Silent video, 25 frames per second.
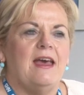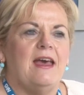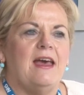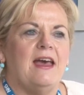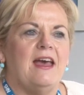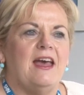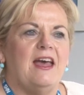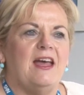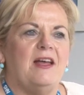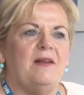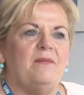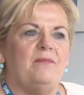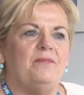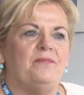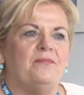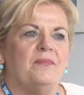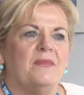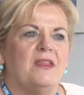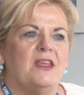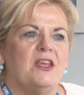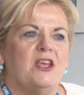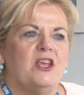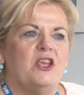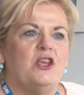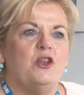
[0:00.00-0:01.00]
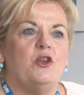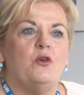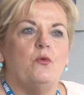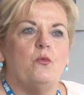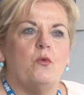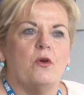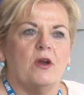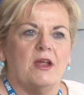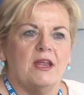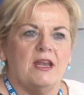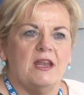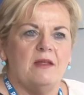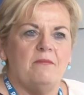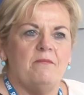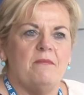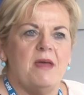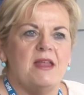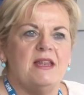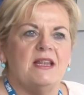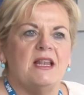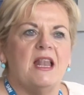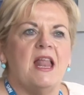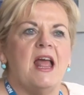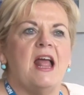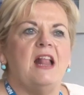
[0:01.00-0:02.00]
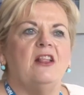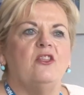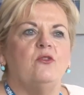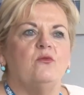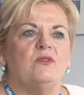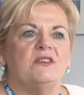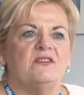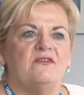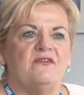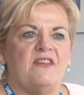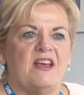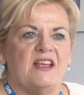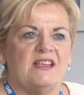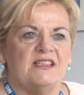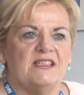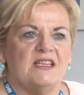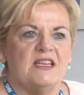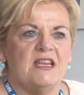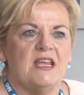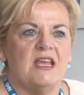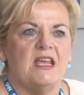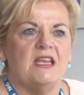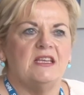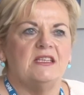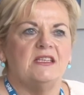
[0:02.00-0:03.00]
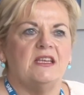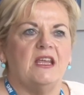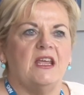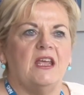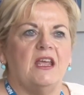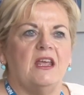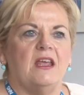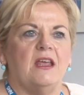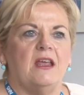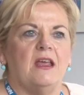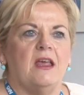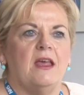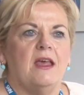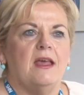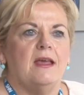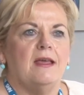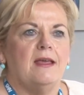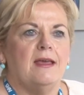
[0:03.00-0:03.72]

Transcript: Working in mental health was fascinating,